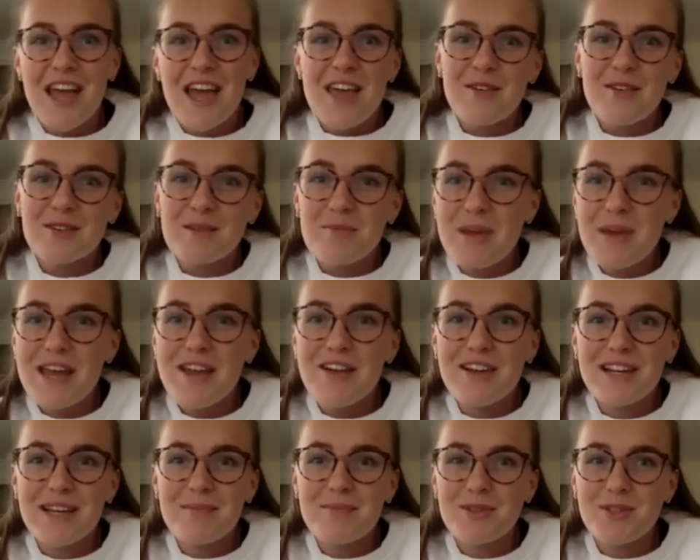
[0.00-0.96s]
there was a
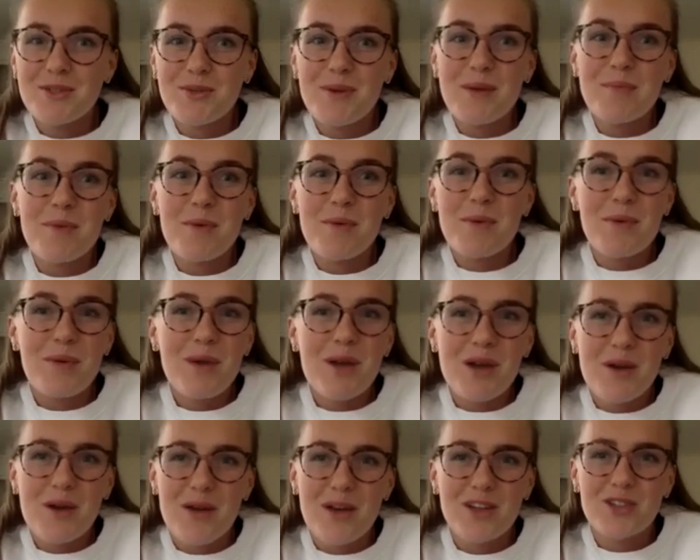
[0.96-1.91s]
period in between where we
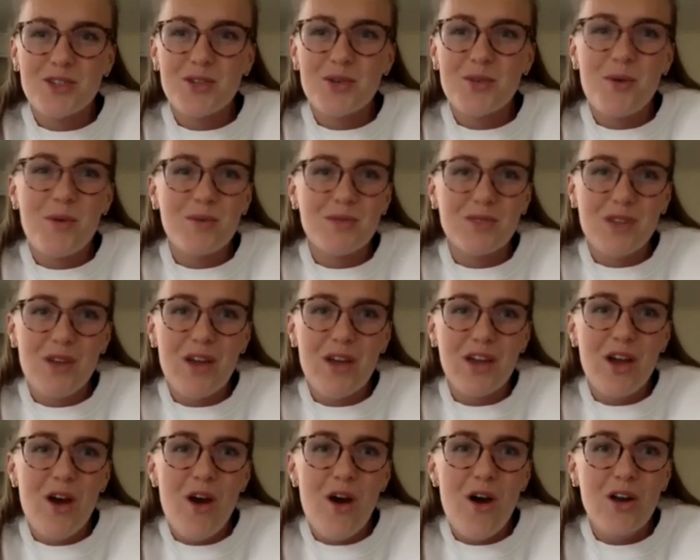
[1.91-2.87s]
weren't quite sure what was going
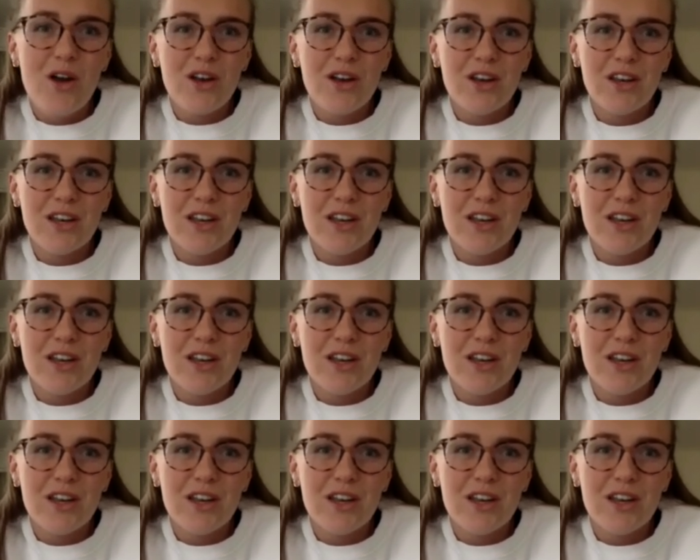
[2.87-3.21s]
on.